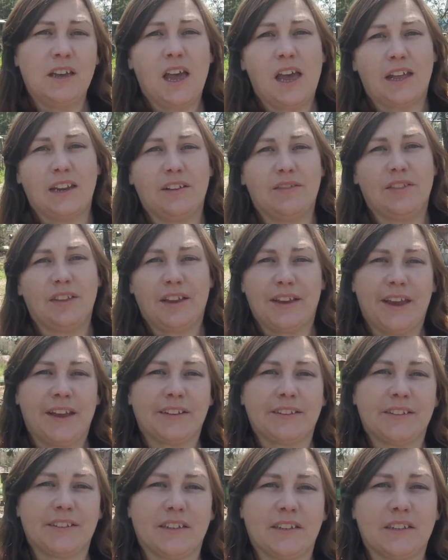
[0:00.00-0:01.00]
and if they get
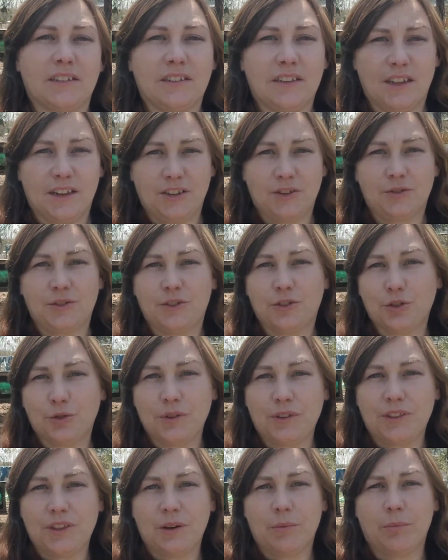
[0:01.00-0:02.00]
sick, then you can
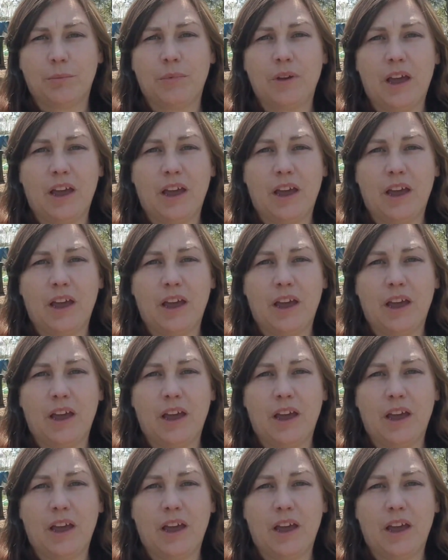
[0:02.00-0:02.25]
treat them,